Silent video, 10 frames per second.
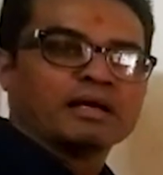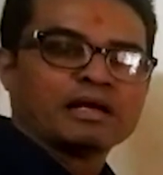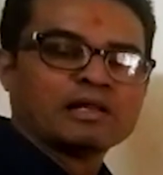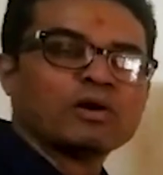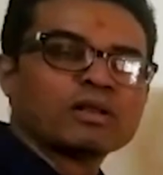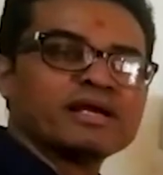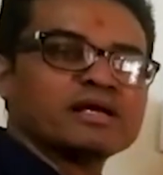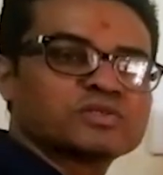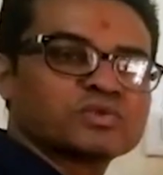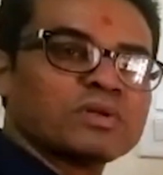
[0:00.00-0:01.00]
Hello
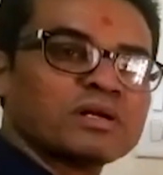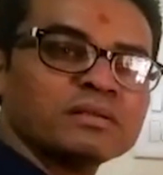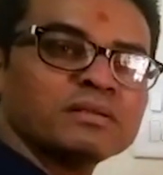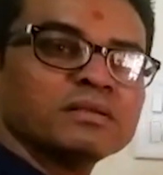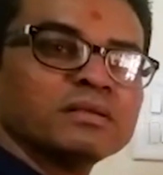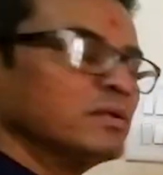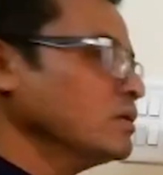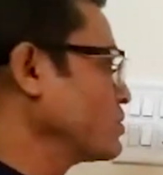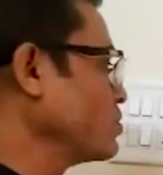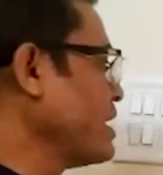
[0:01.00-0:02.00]
dear student,
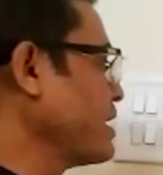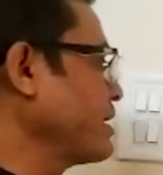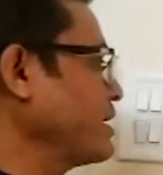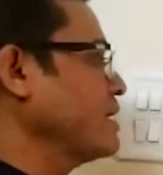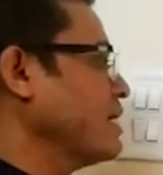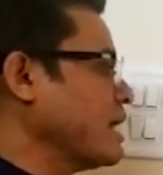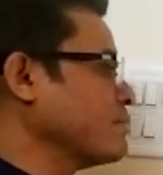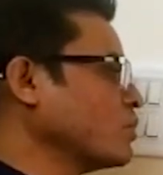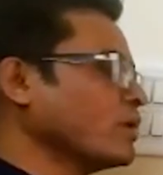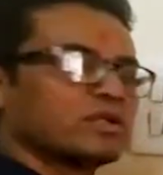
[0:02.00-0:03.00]
today I
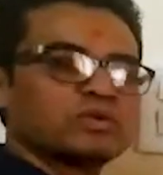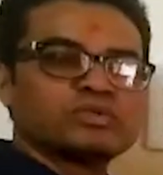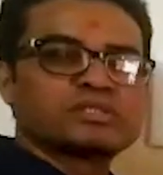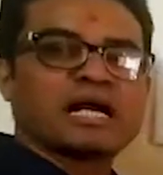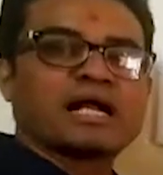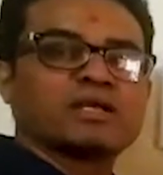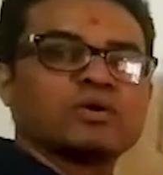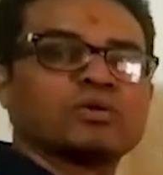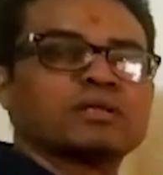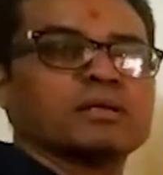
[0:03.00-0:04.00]
am going to start
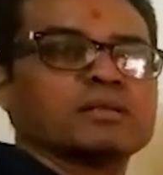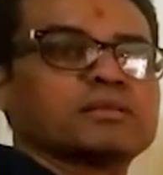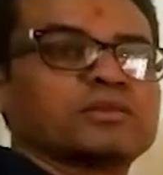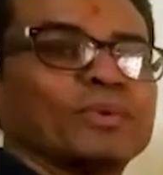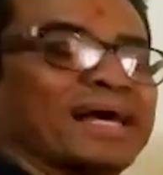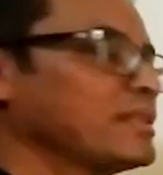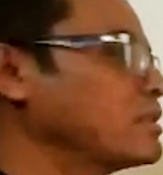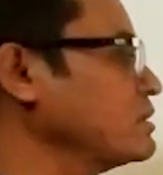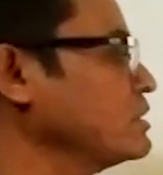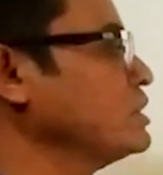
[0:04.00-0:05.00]
your
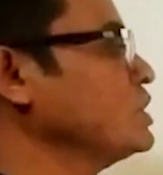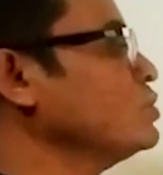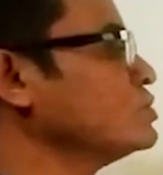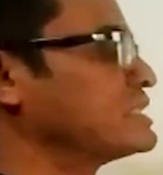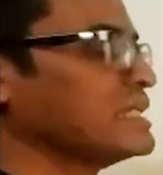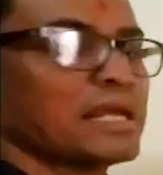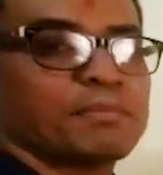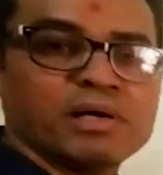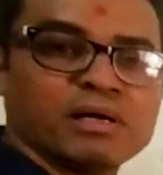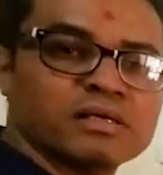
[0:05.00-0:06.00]
12th new
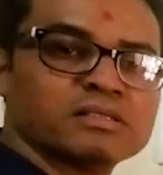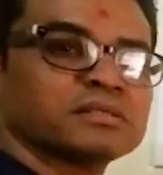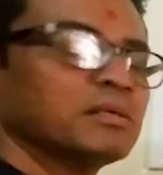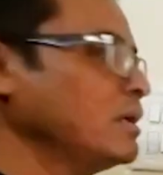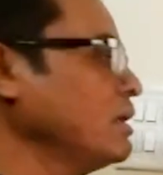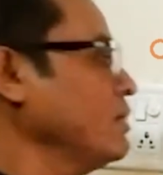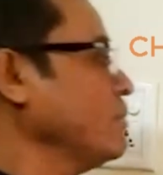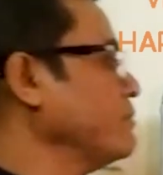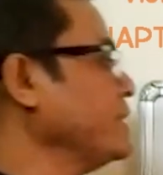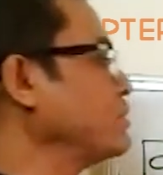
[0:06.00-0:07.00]
syllabus
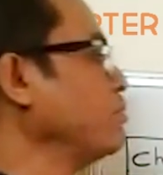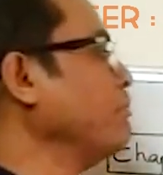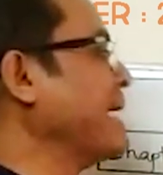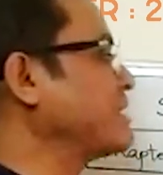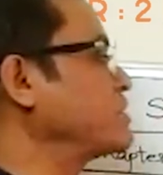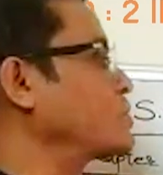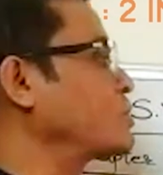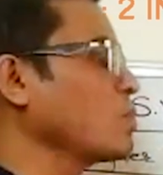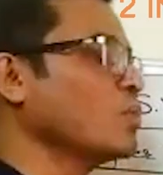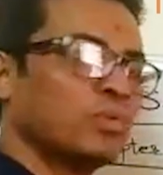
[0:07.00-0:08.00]
with
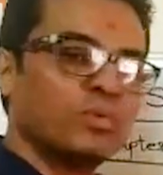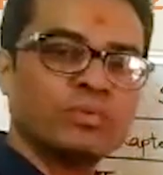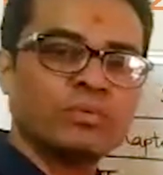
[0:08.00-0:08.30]
Maths 2.